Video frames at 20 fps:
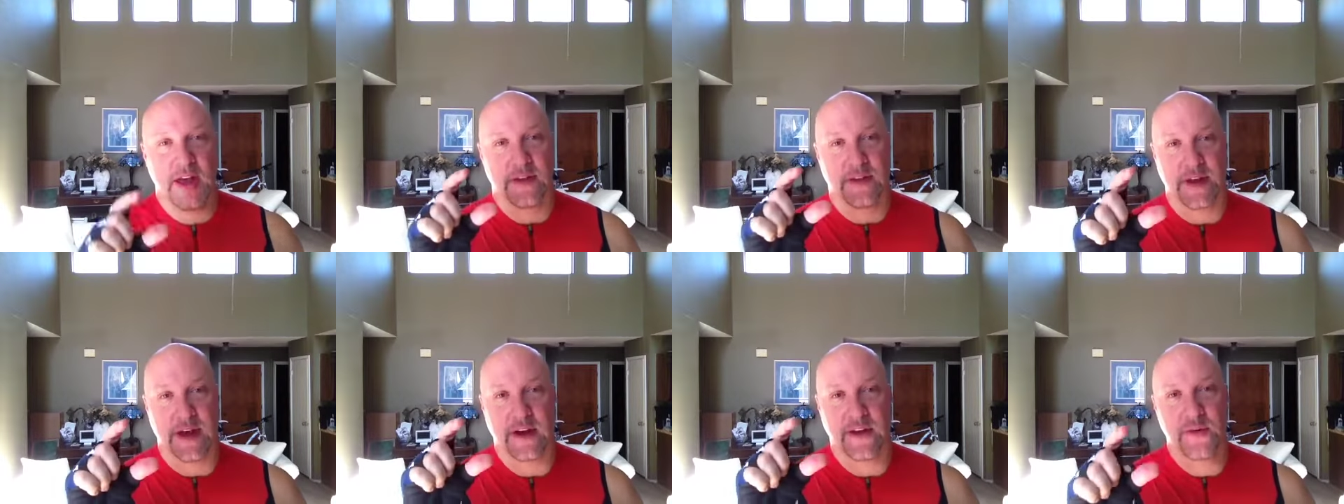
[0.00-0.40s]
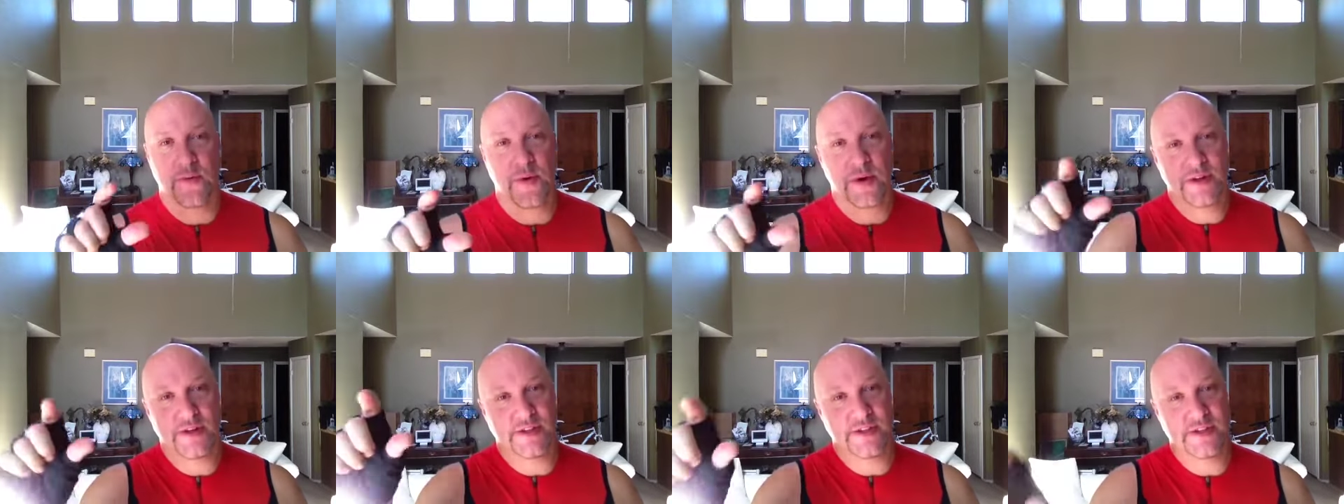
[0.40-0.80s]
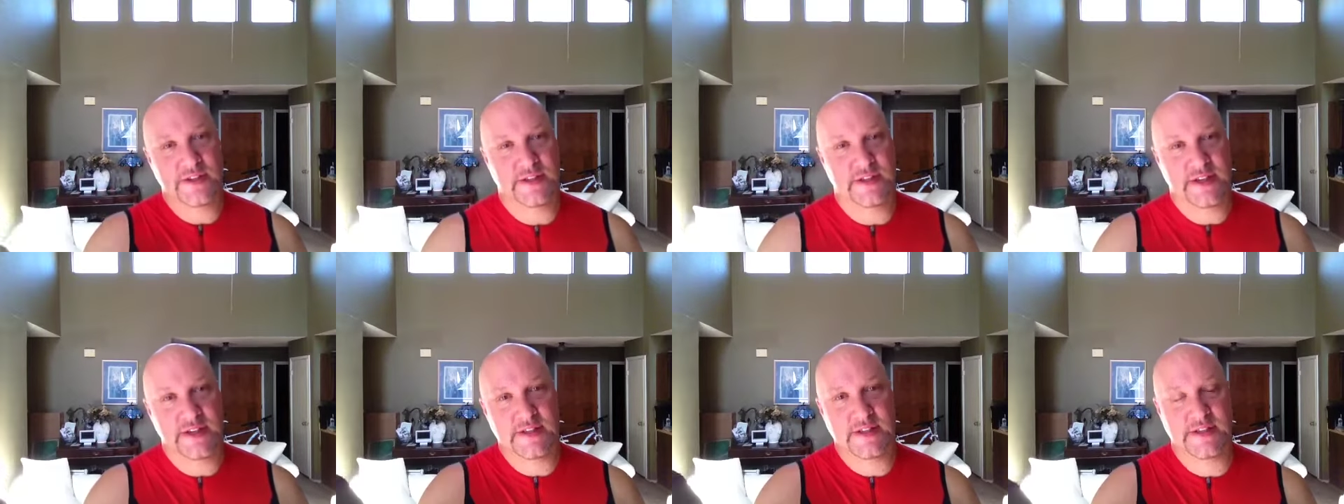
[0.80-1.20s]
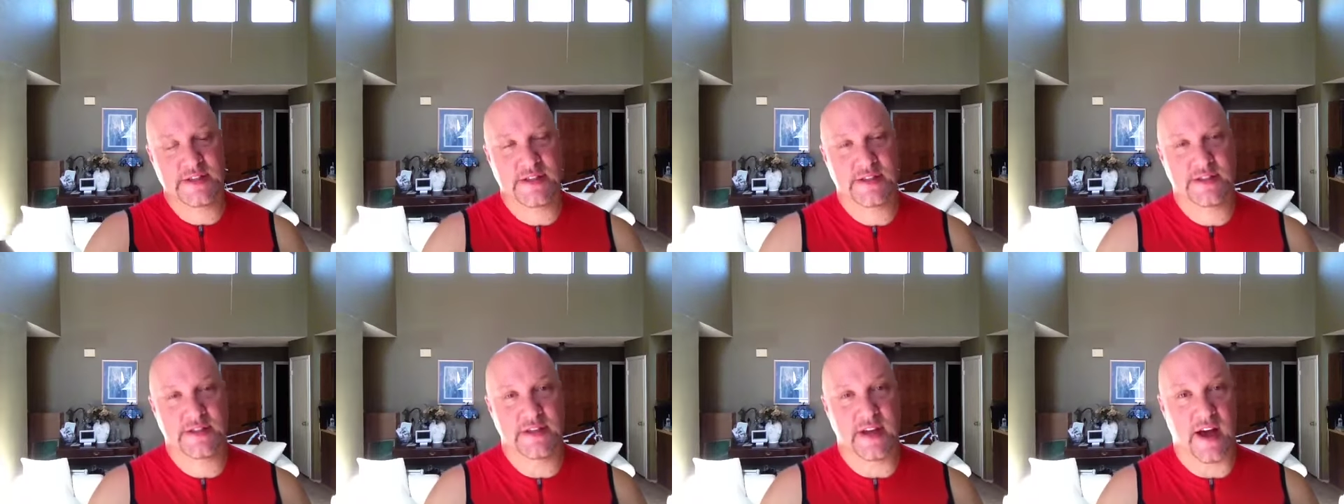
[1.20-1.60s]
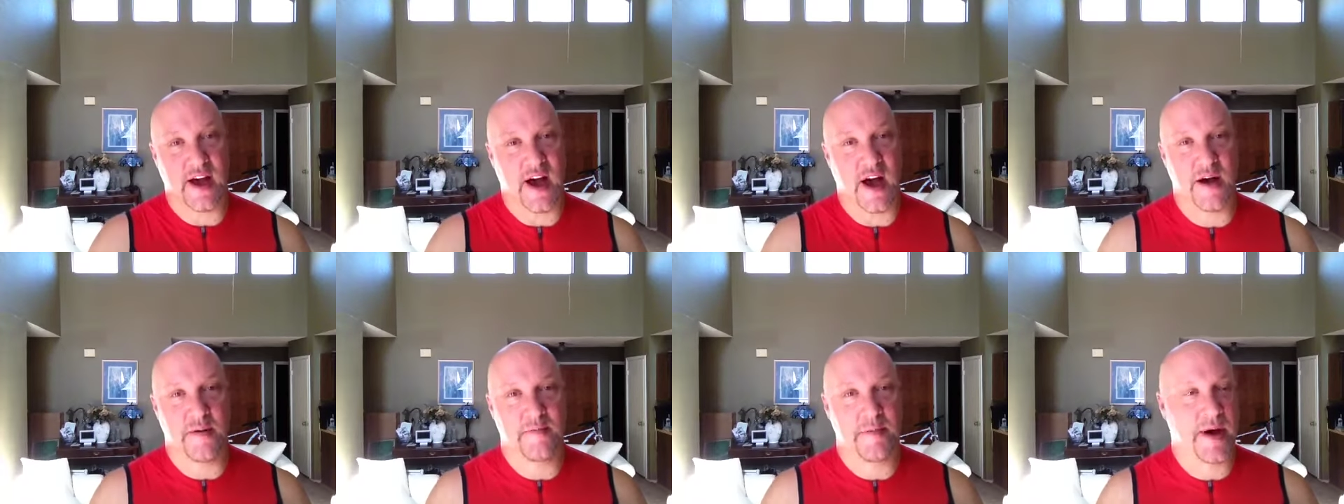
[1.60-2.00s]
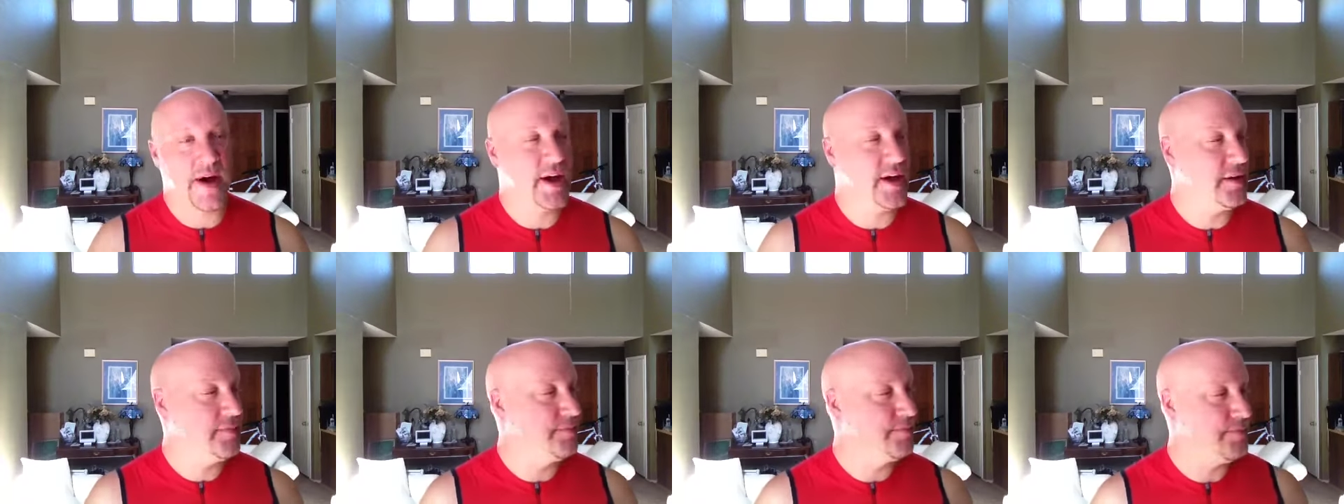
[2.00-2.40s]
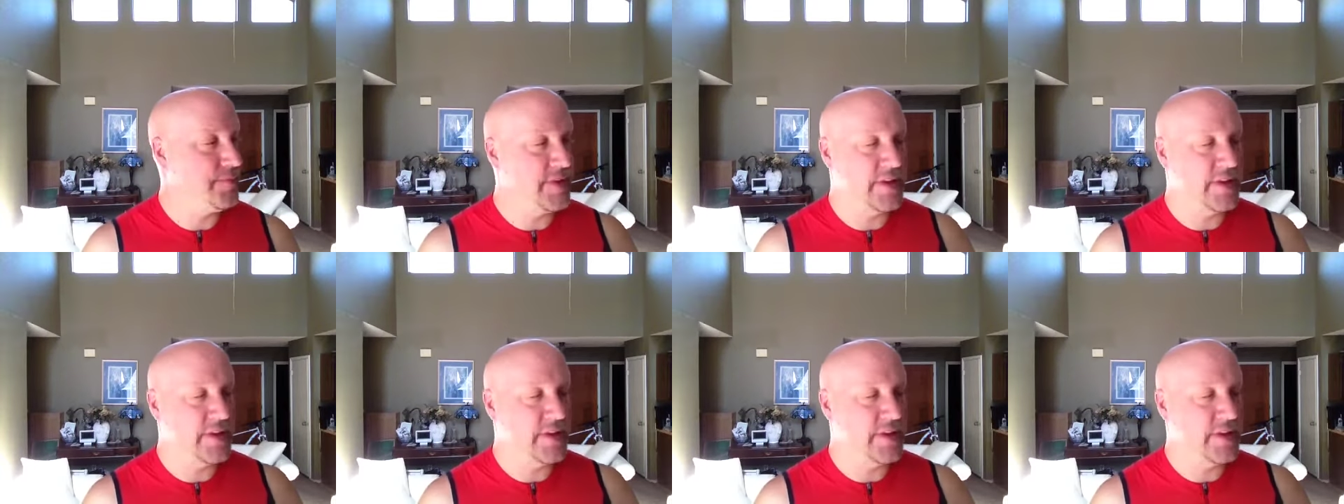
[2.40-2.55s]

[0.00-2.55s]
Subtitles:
The other one just sits on my